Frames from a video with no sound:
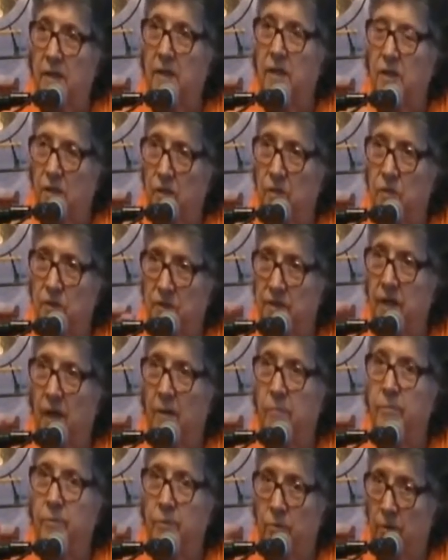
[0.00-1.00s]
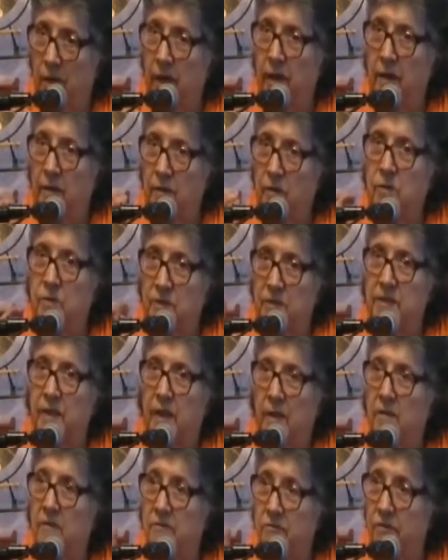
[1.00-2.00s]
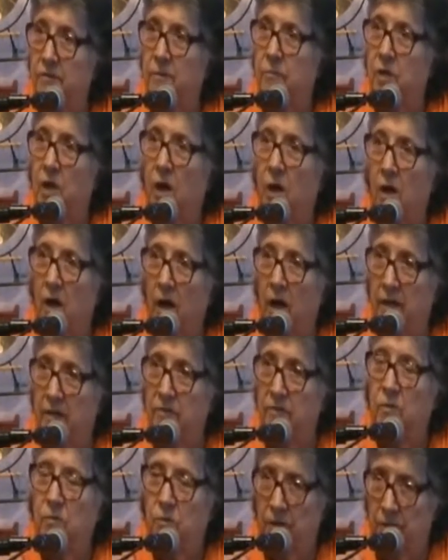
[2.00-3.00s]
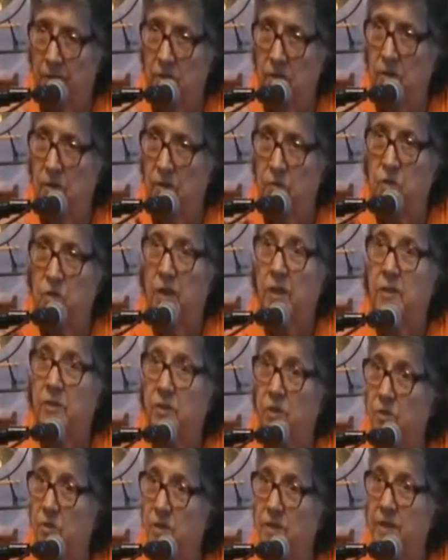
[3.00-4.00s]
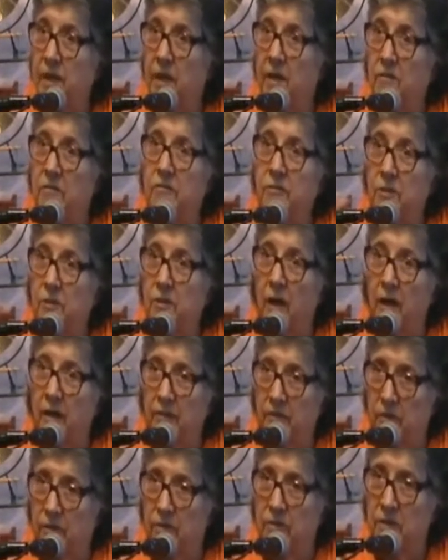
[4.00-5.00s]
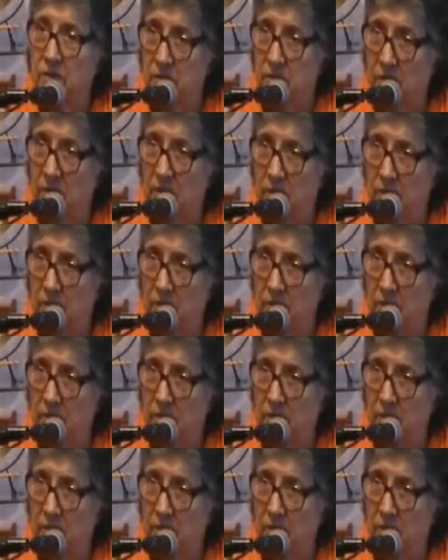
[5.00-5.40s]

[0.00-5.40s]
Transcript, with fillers: You separate yourself from God when you judge yourself or others.